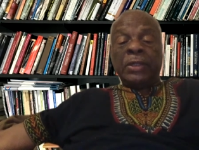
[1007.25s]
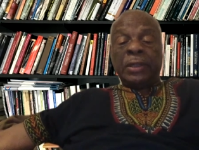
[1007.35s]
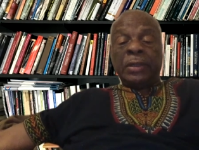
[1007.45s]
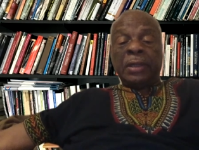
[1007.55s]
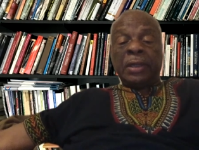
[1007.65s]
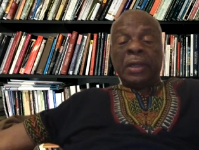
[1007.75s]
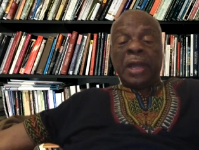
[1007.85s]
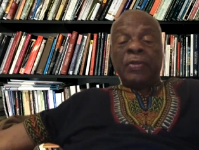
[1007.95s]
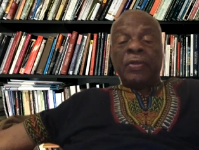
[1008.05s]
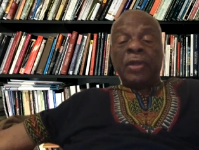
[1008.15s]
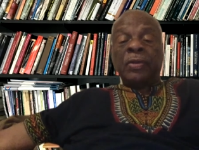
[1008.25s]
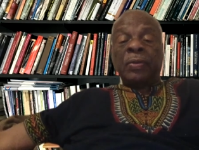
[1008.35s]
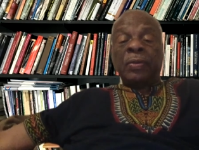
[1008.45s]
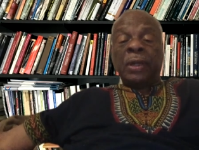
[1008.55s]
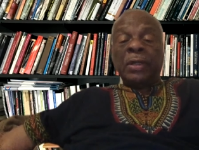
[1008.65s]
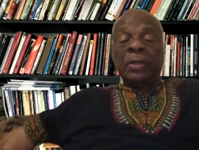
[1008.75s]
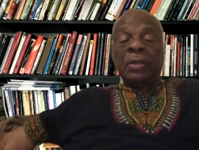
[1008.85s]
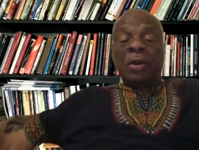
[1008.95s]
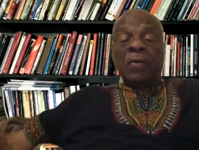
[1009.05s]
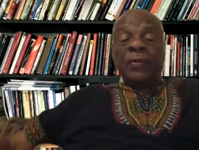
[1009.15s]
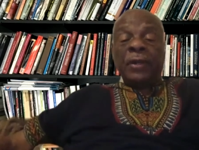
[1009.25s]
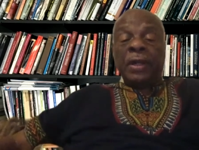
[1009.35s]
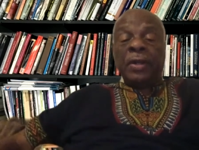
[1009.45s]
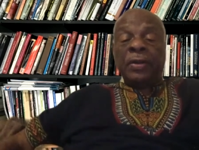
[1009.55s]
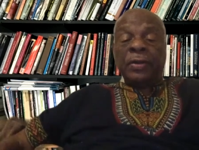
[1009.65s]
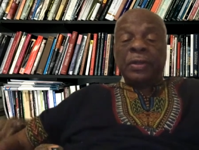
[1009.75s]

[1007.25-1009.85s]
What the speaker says: And I think that religion often enters,